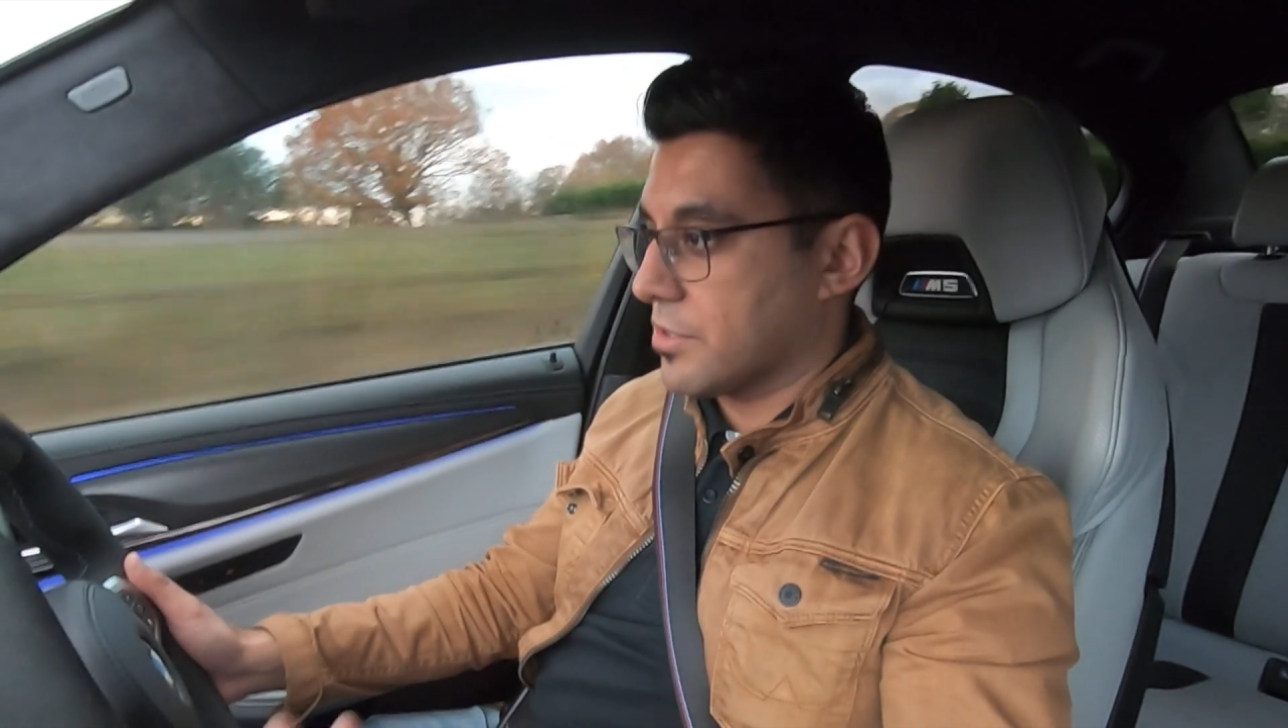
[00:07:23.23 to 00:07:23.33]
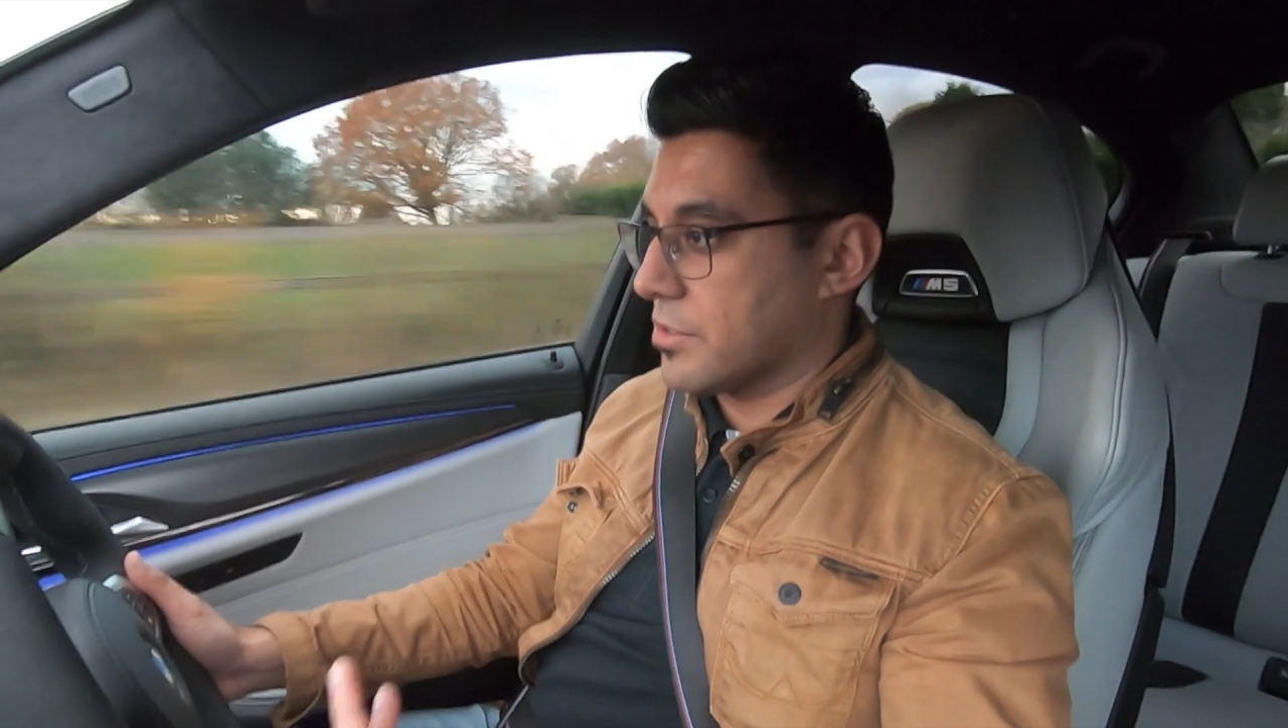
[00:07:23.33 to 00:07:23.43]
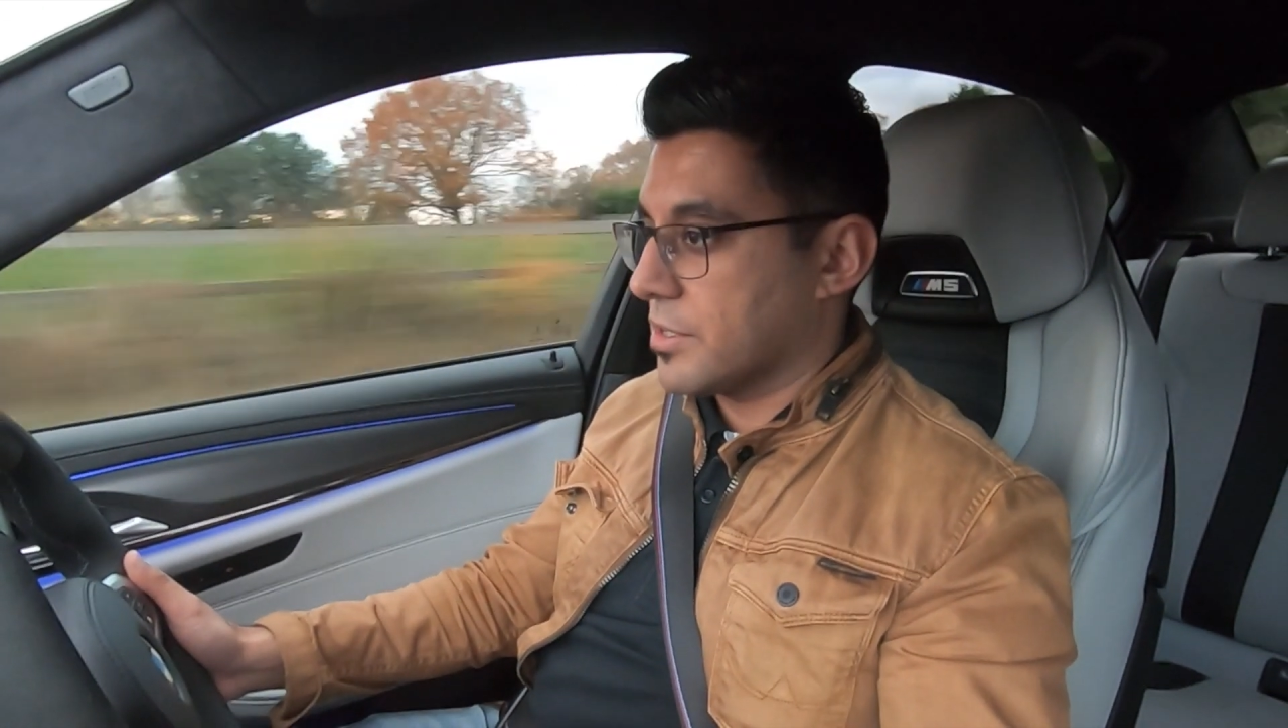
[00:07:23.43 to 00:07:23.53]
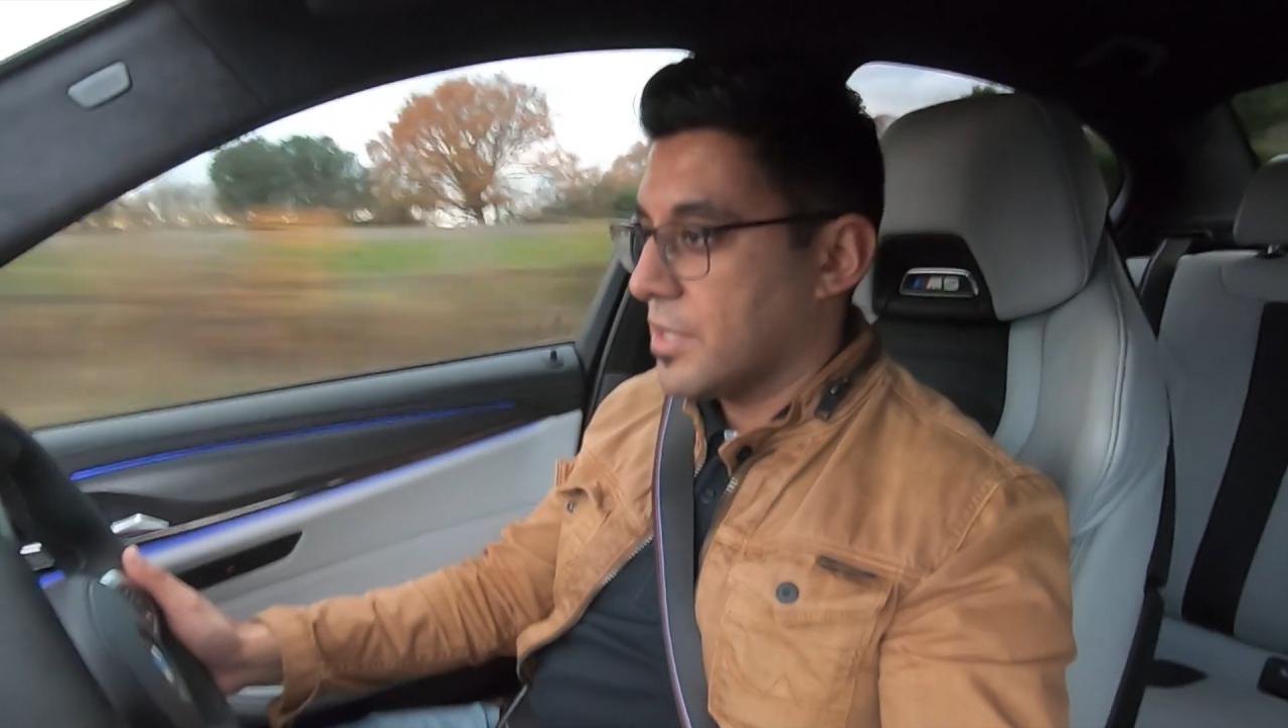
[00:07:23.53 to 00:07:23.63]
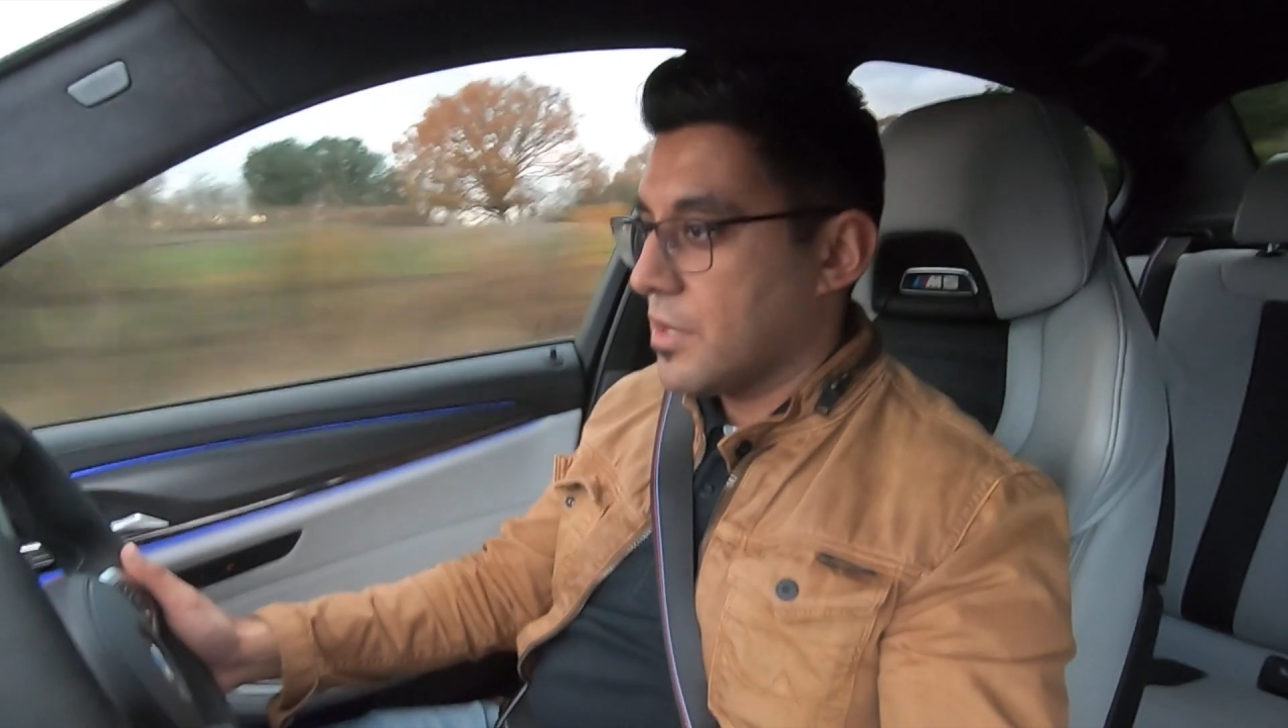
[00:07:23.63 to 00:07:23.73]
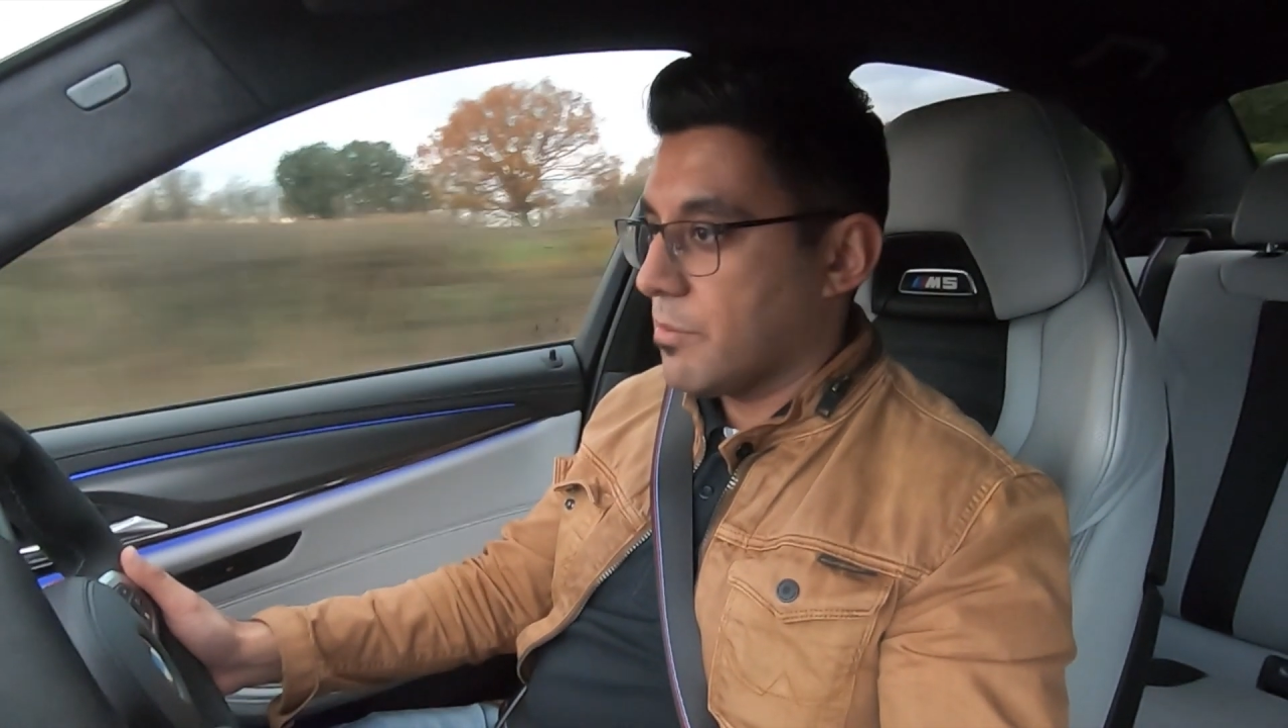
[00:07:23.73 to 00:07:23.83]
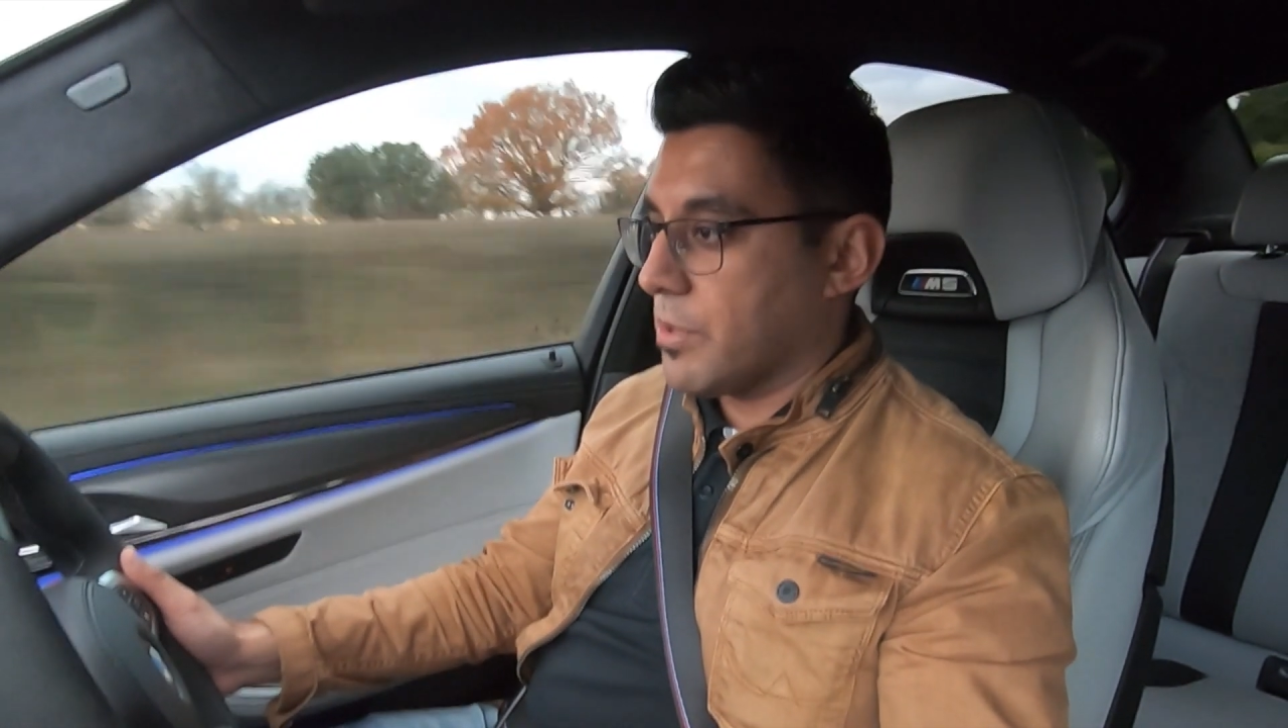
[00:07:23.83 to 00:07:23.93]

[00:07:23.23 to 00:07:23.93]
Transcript: on